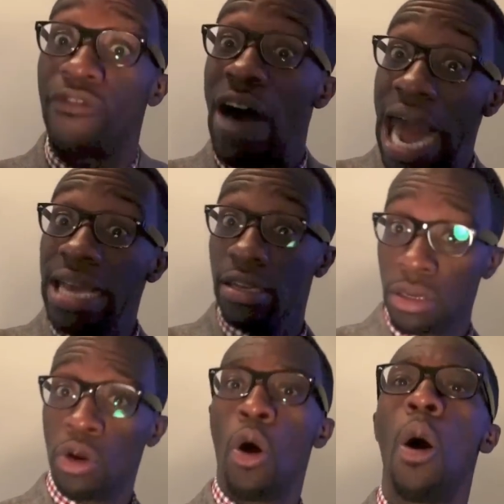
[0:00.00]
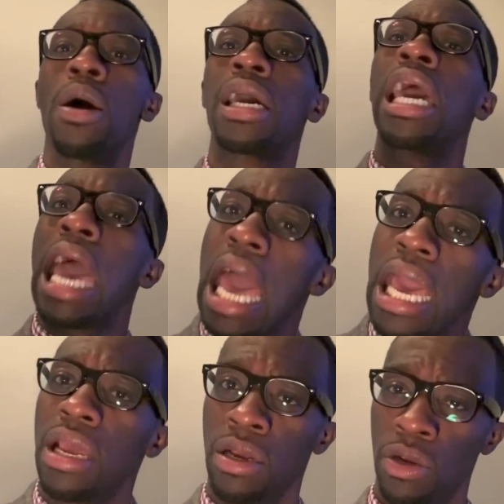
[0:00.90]
fine,
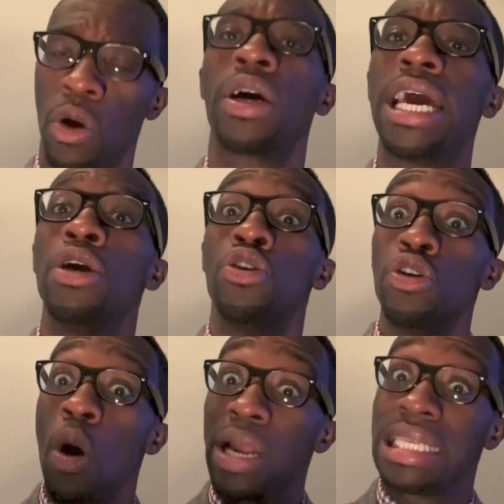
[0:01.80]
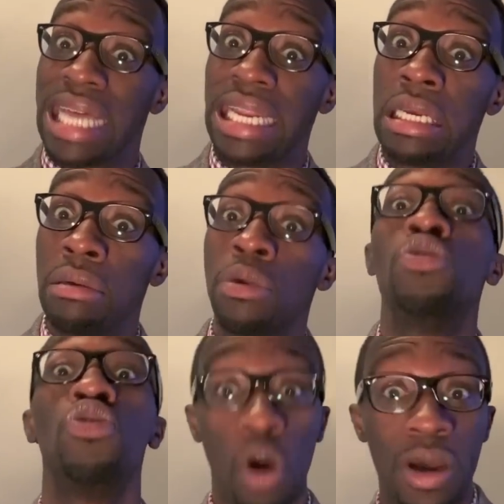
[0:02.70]
okay, you don't want
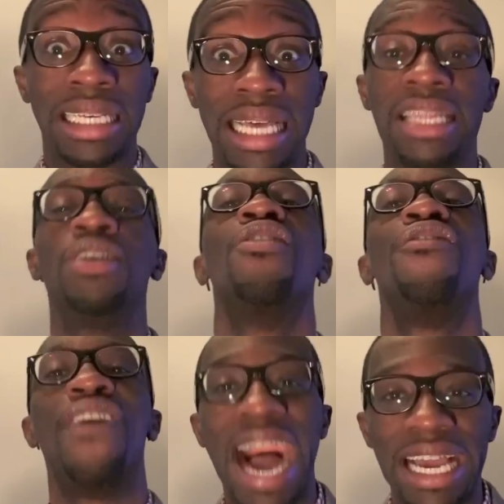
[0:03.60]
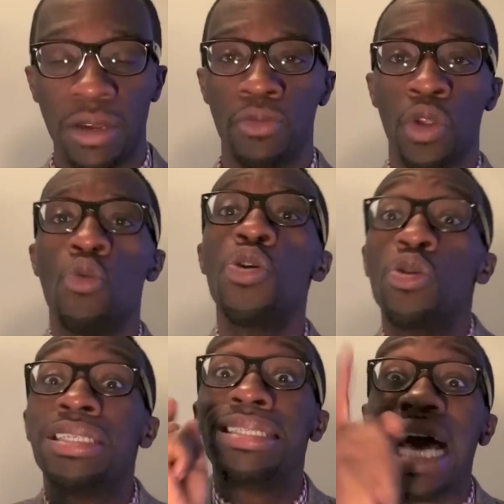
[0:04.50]
to study, fine. We
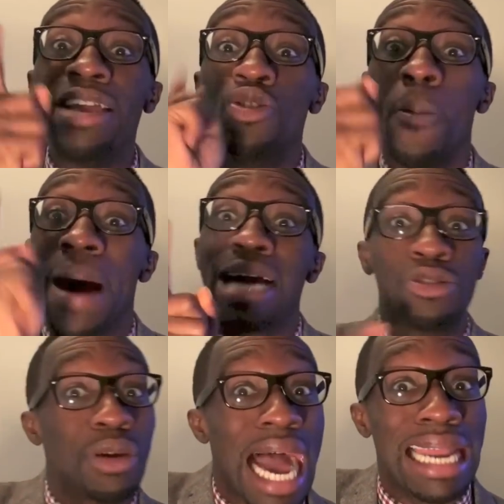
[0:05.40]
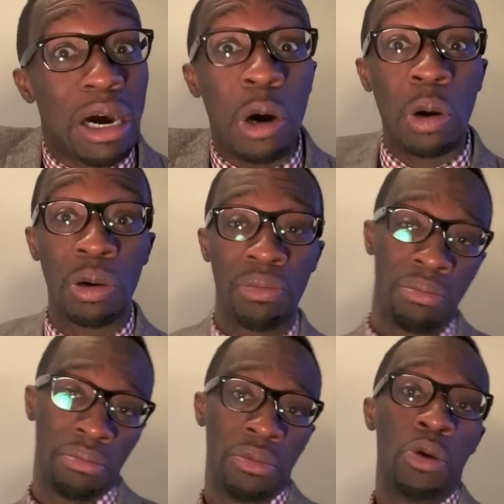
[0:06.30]
will send you back to Ghana.
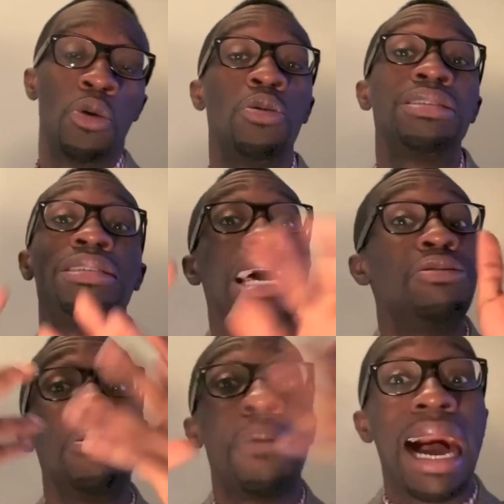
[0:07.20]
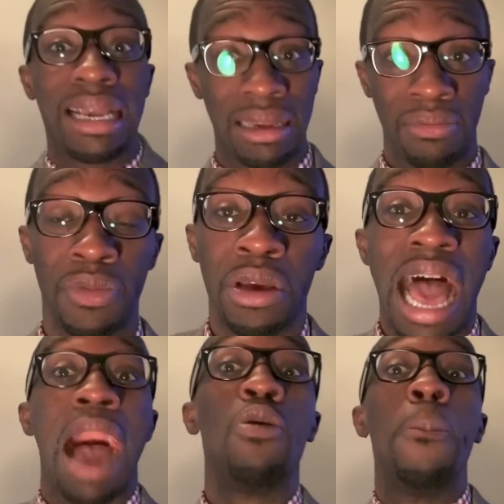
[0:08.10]
We will send you back.
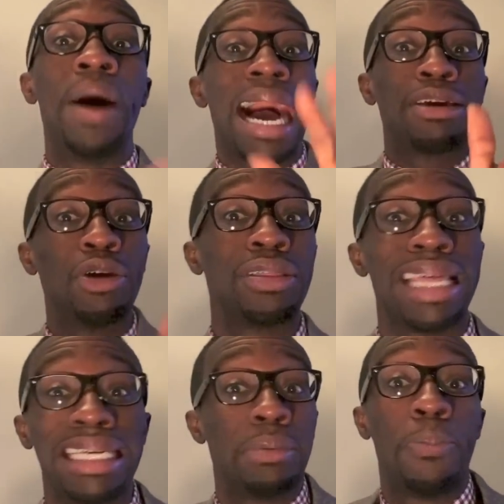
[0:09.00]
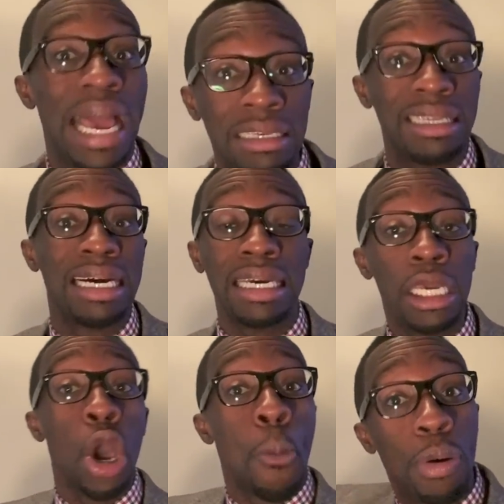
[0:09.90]
I will pack your things
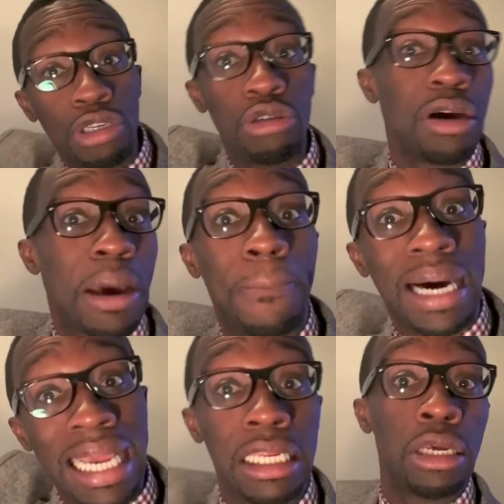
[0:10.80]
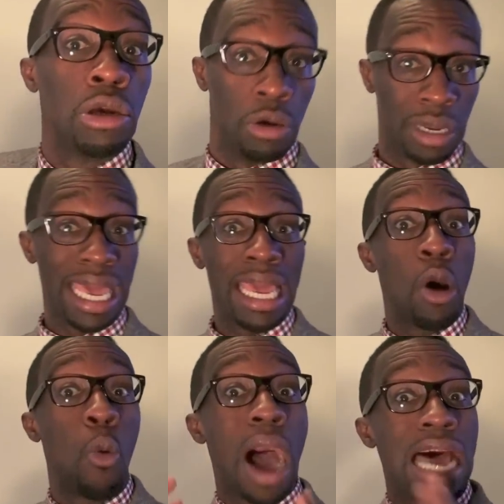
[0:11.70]
personally, put you on a plane,
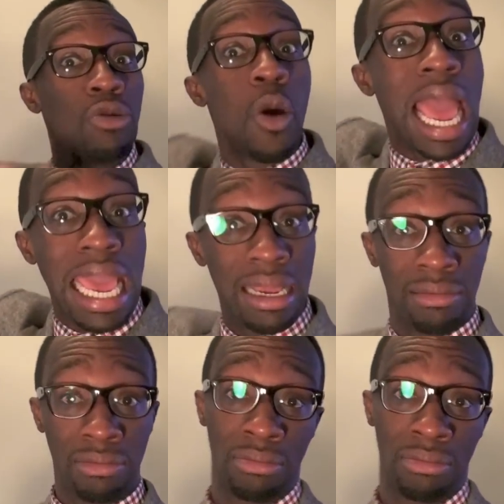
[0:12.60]
okay, one way.